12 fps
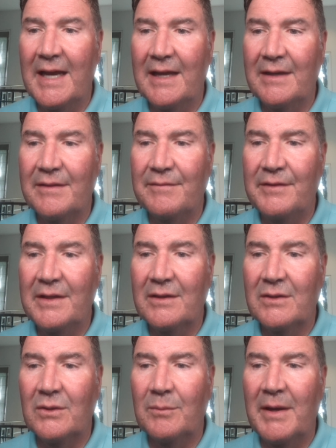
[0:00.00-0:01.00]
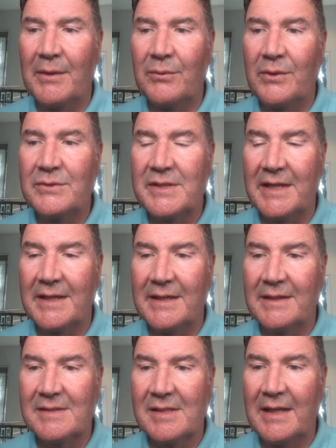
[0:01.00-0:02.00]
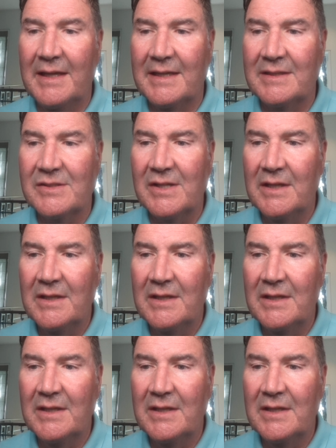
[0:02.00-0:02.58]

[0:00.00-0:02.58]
out of the vehicle by rotating his legs.